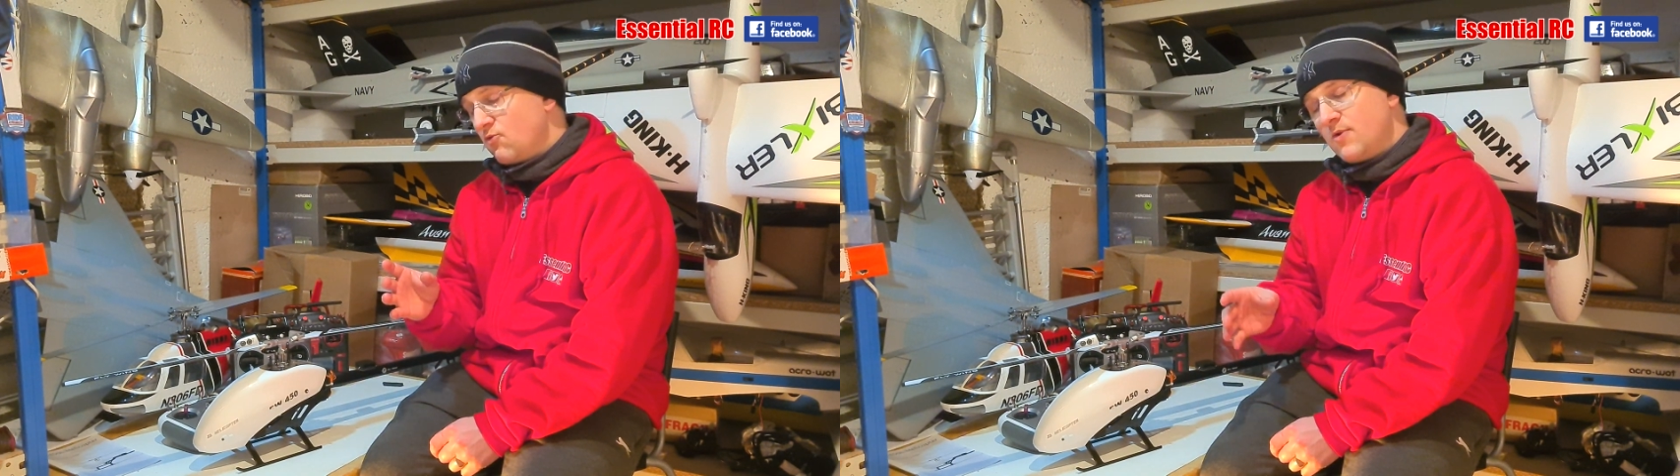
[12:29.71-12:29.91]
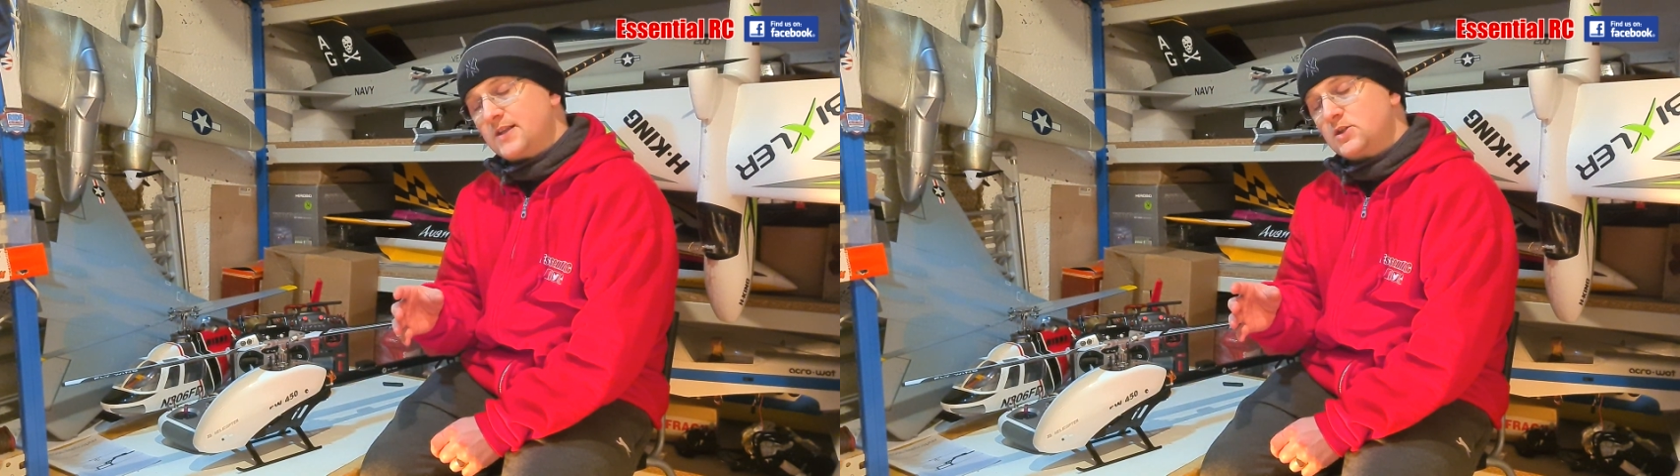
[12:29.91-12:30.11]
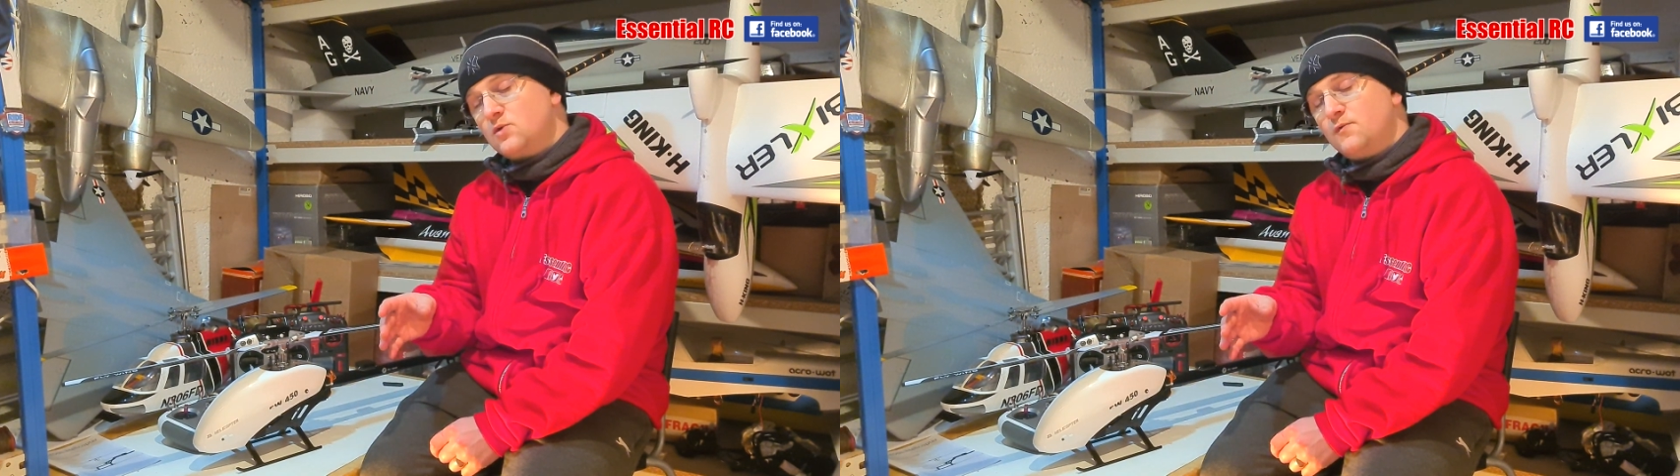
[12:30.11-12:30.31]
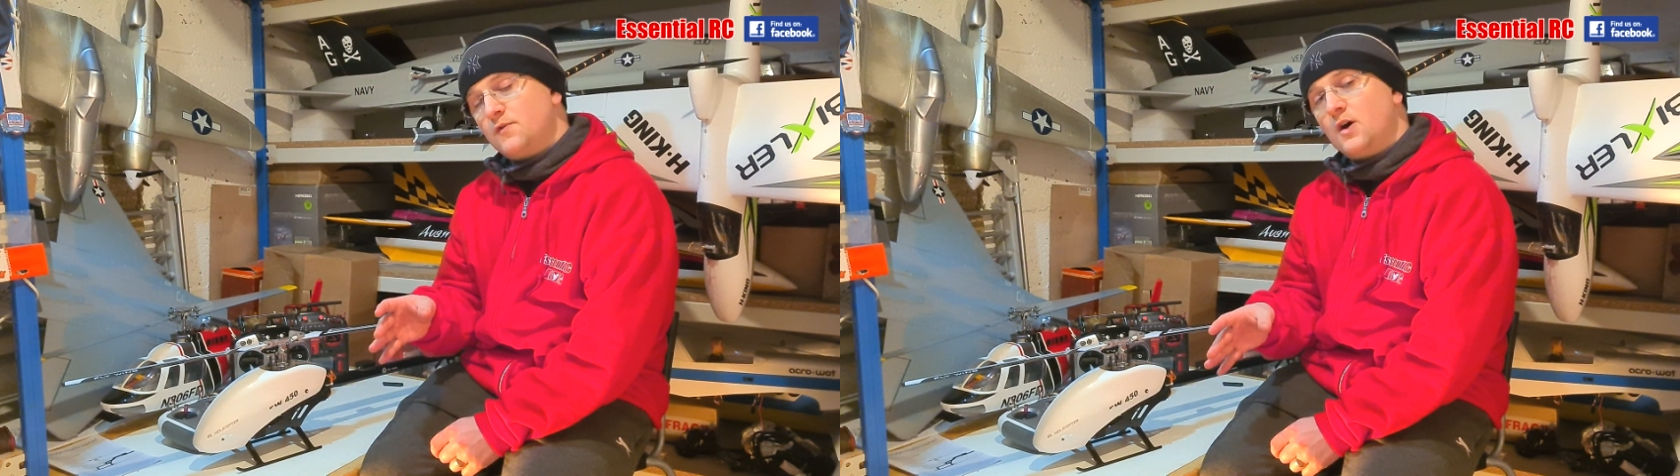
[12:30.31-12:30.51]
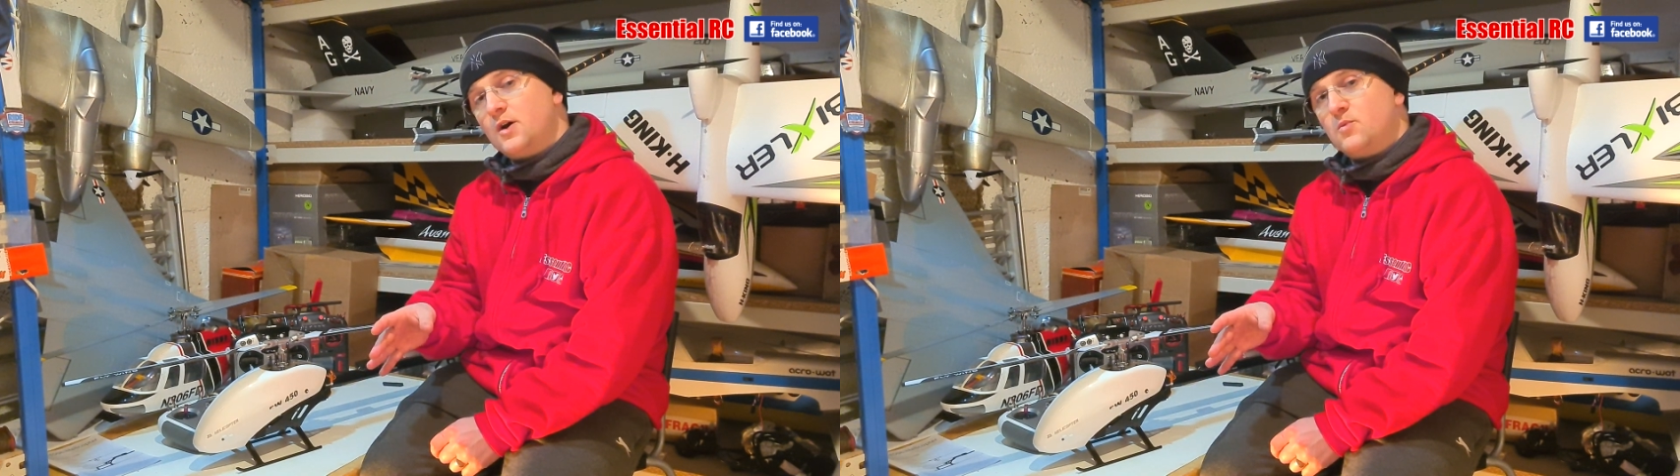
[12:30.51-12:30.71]
ready to
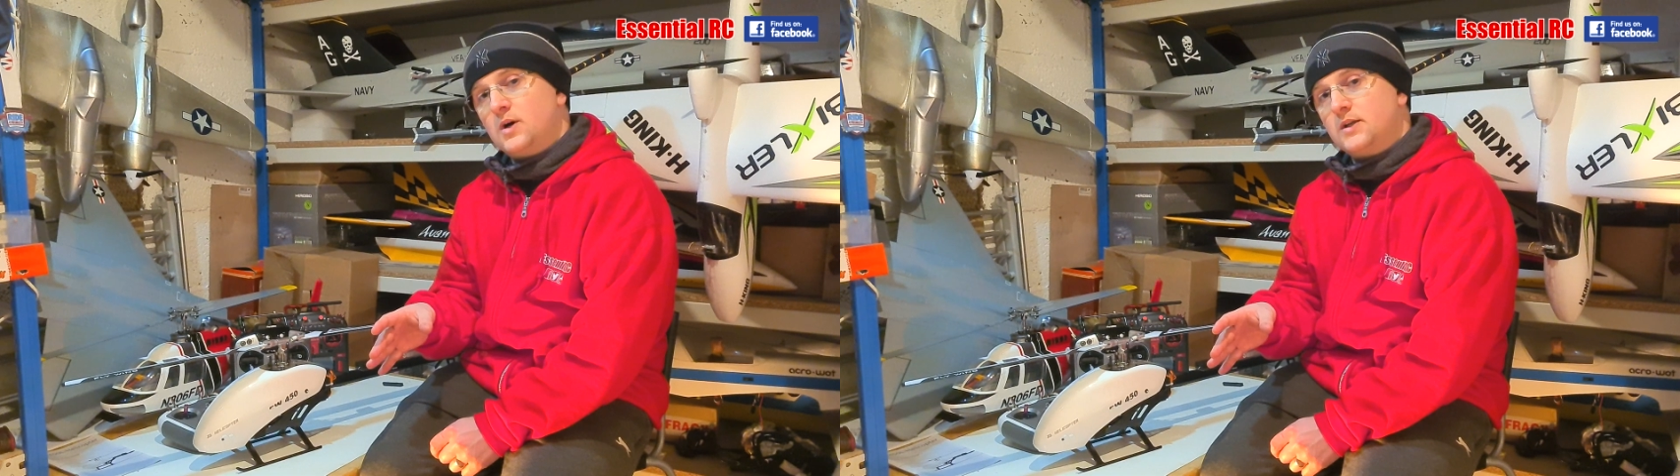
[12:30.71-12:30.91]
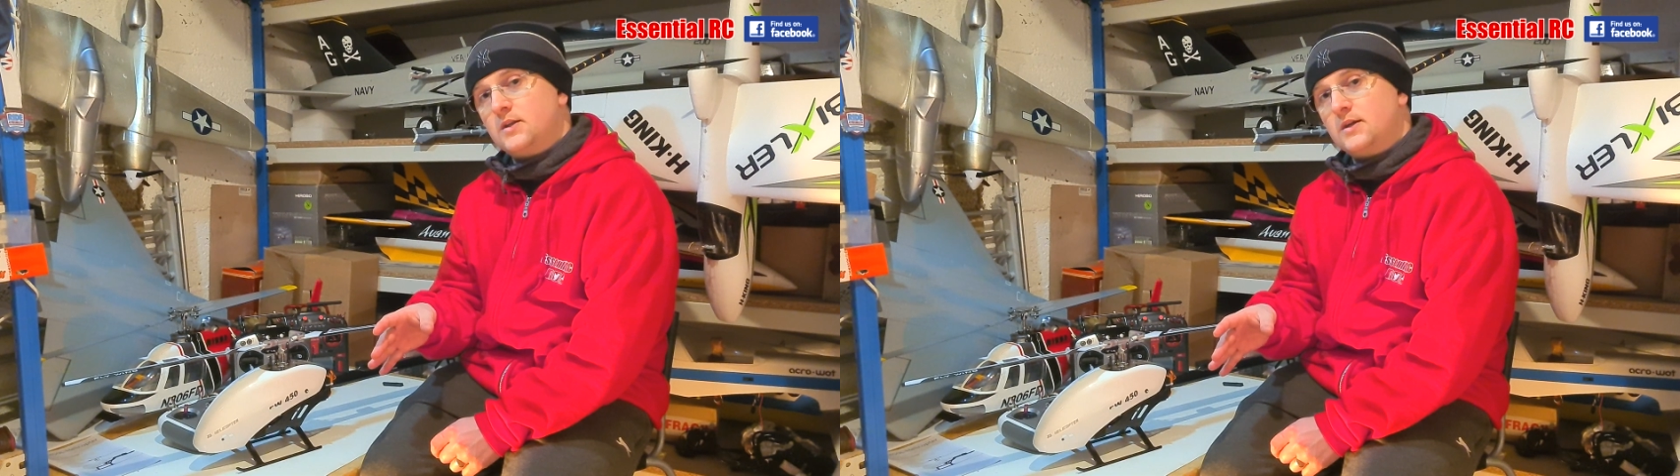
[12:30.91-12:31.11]
fly one